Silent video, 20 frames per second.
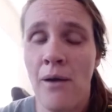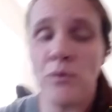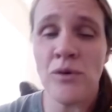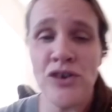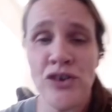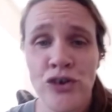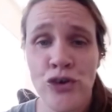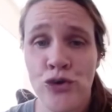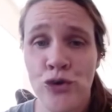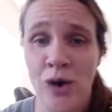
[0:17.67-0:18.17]
I
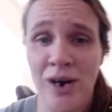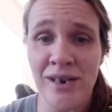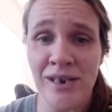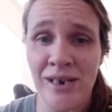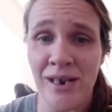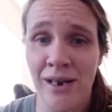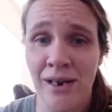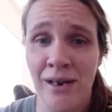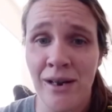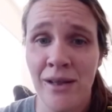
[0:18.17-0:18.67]
was
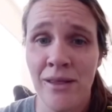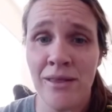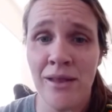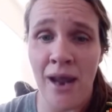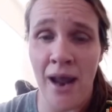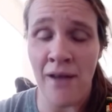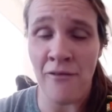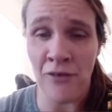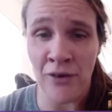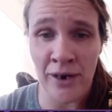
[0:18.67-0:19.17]
addressing
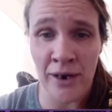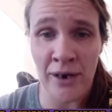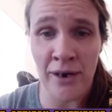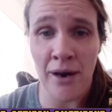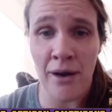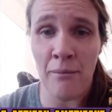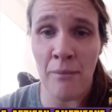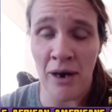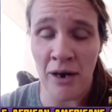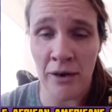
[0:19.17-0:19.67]
the
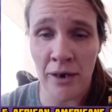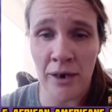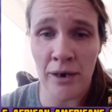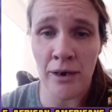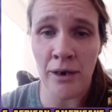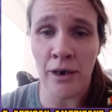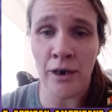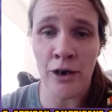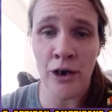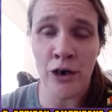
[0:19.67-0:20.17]
African
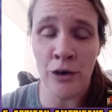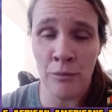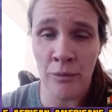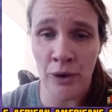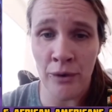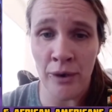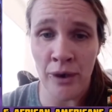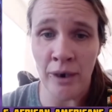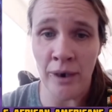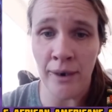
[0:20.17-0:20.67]
American
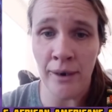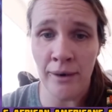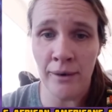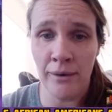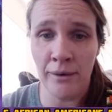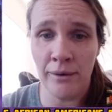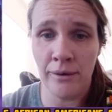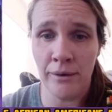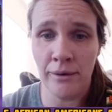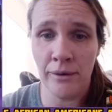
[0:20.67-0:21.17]

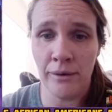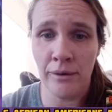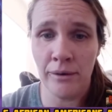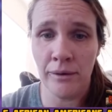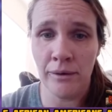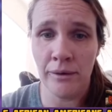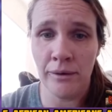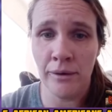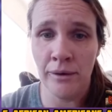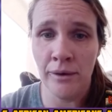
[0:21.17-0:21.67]
community
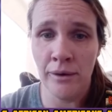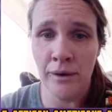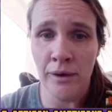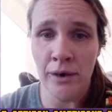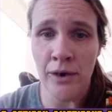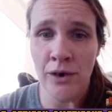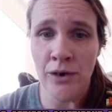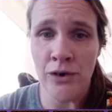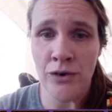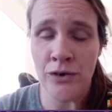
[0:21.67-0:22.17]

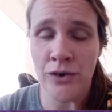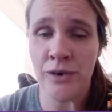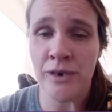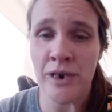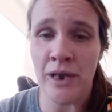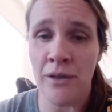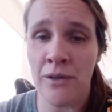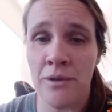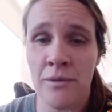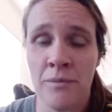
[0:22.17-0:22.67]

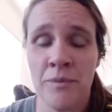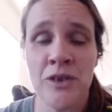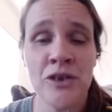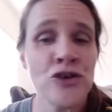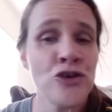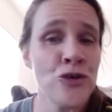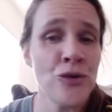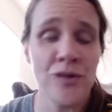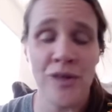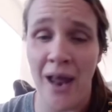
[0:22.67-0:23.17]
to tell them
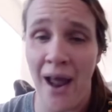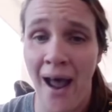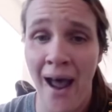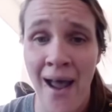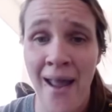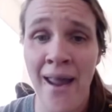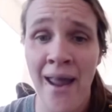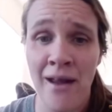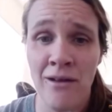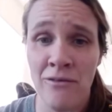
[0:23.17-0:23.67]
the truth that
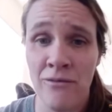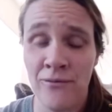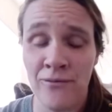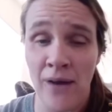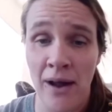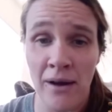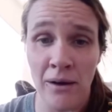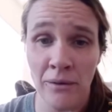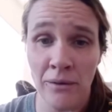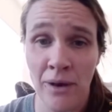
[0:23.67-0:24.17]
I had
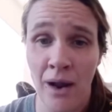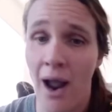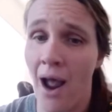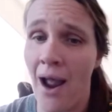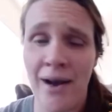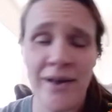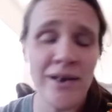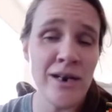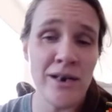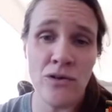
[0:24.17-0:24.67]
found.
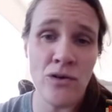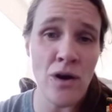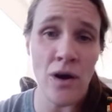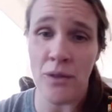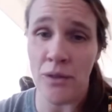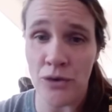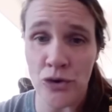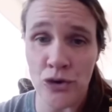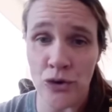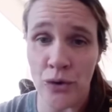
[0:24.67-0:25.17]
I didn't
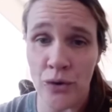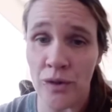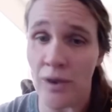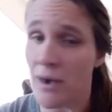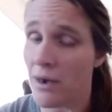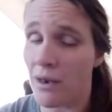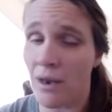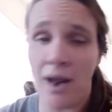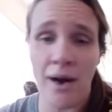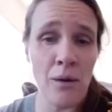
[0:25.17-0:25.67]
know the truth,
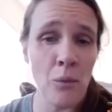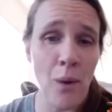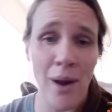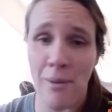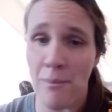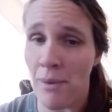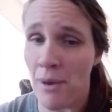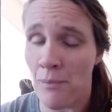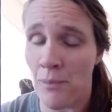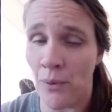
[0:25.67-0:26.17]
and a lot of
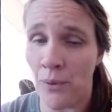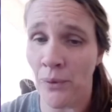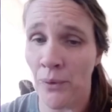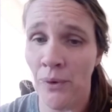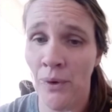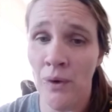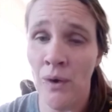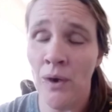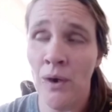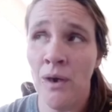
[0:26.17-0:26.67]
white
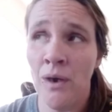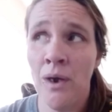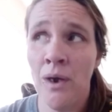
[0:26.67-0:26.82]
people